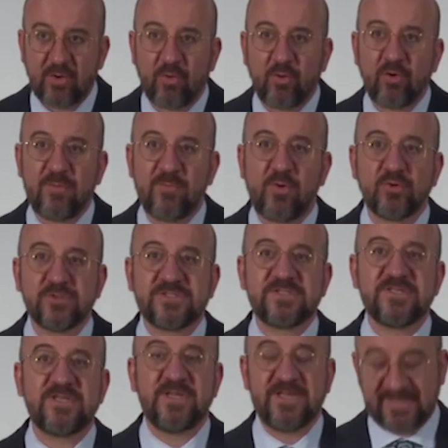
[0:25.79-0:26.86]

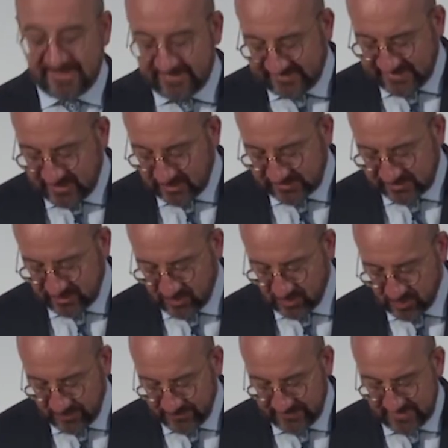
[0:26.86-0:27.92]
almost 80 years
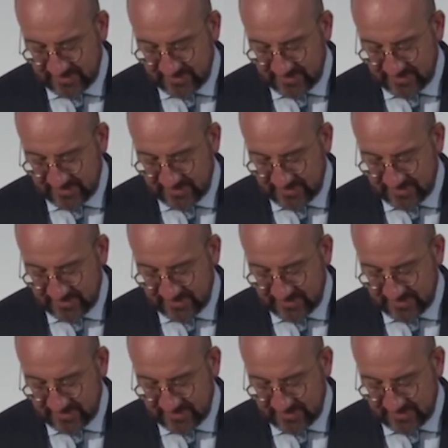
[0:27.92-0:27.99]
ago.